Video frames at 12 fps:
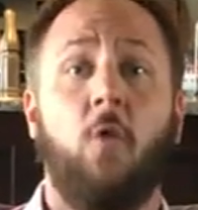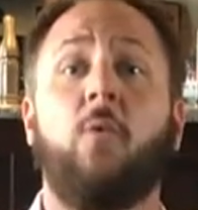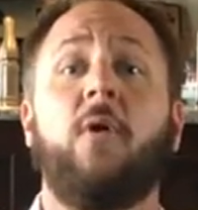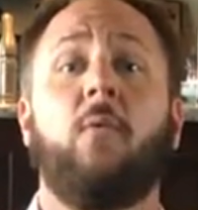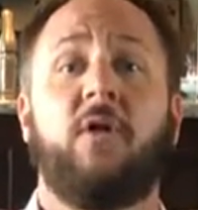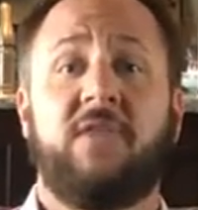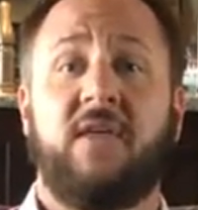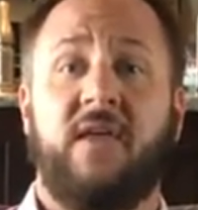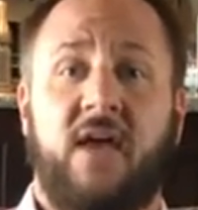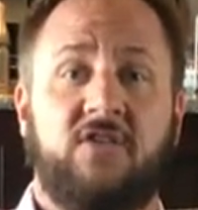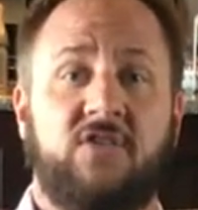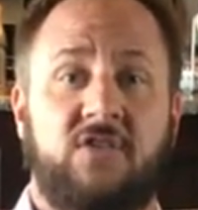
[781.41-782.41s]
We want the
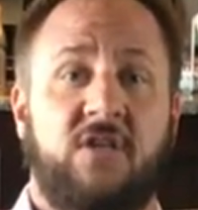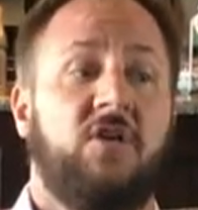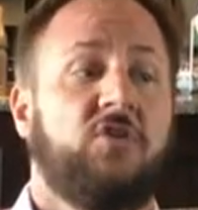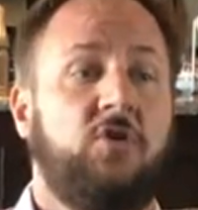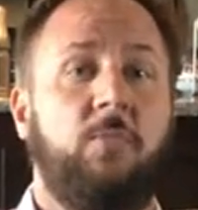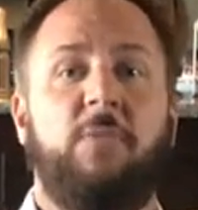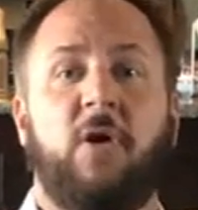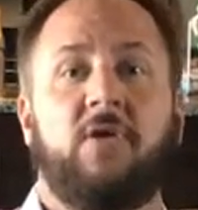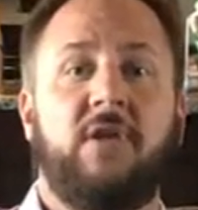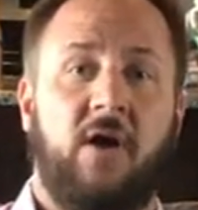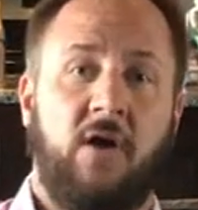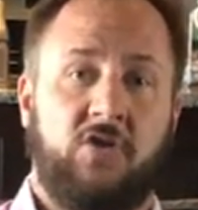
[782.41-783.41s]
guest to
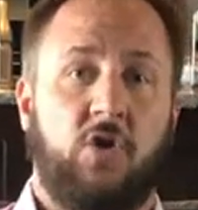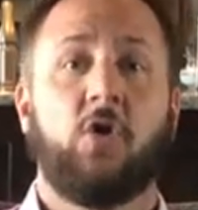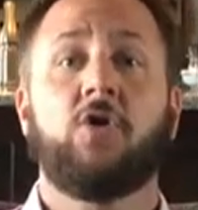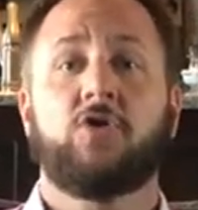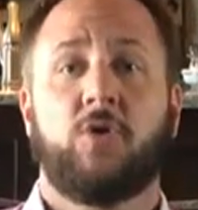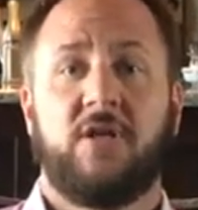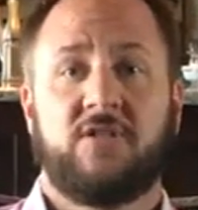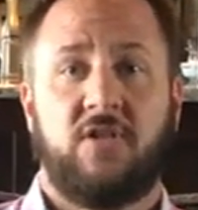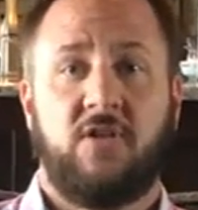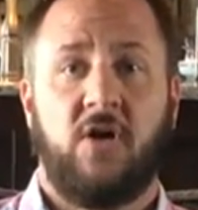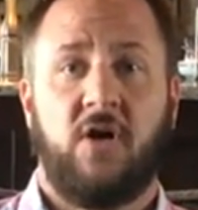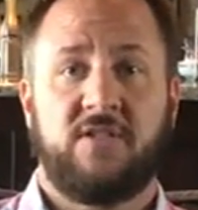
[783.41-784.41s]
build, to earn trust in
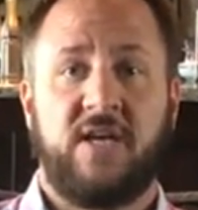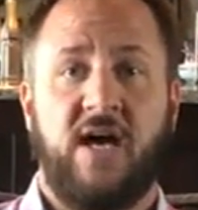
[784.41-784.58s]
the dog's